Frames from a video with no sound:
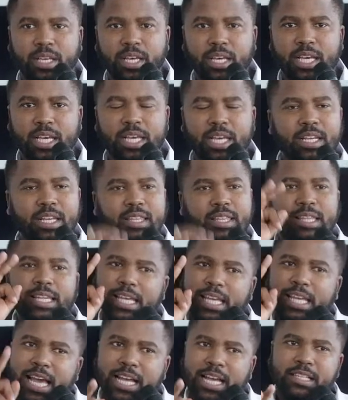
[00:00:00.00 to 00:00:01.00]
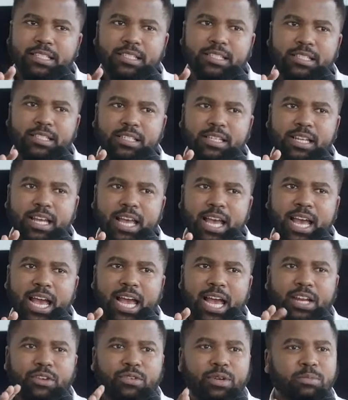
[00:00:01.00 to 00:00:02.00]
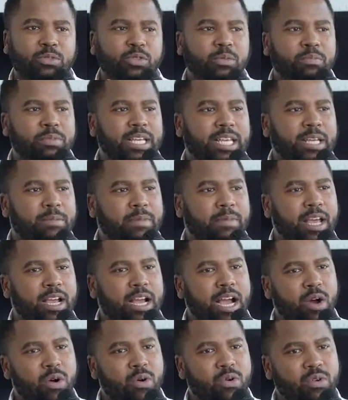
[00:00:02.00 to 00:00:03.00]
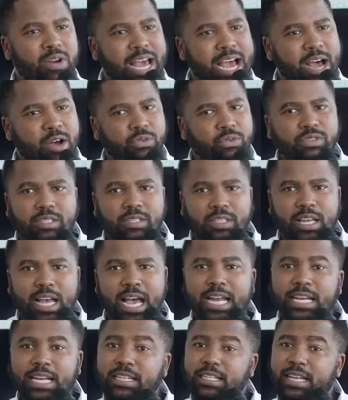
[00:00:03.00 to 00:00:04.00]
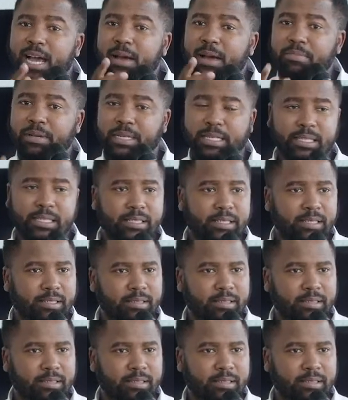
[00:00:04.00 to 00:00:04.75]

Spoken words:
In 3 years, I dreamt to be in my own house, and it happened.